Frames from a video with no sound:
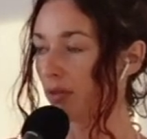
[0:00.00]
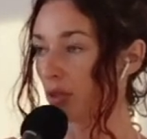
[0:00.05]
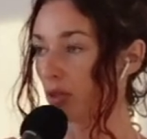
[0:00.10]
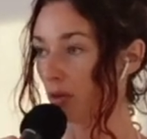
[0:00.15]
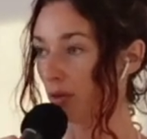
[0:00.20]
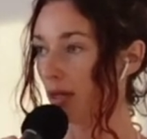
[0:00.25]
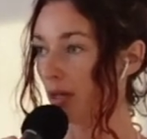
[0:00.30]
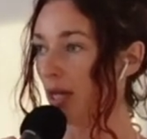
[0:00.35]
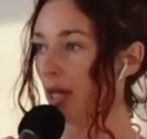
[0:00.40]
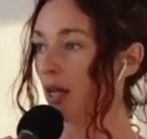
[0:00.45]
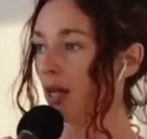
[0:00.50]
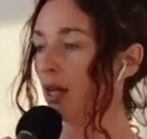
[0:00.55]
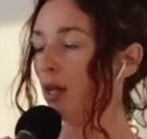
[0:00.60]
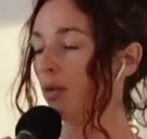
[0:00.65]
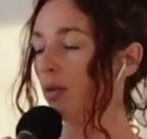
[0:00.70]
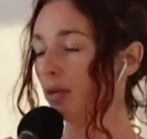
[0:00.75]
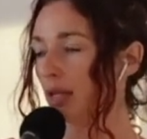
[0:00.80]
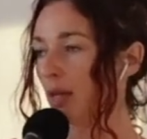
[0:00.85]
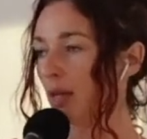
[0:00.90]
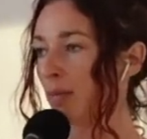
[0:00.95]
So
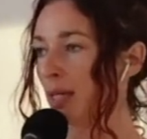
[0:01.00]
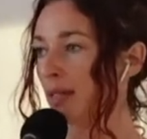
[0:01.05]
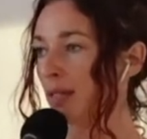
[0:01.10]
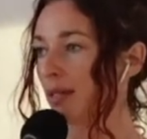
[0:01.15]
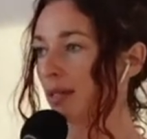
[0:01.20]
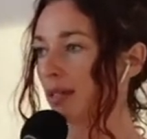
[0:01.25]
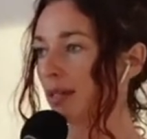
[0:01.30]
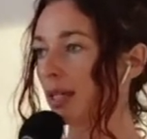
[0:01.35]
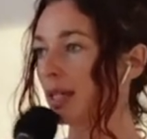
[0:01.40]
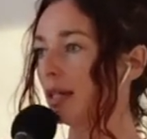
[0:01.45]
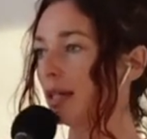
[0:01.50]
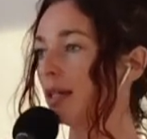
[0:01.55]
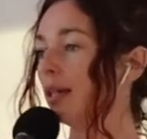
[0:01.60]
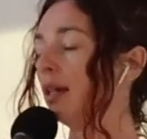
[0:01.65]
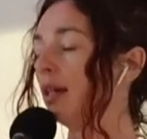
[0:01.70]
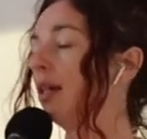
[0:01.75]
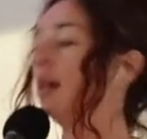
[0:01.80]
what that means is like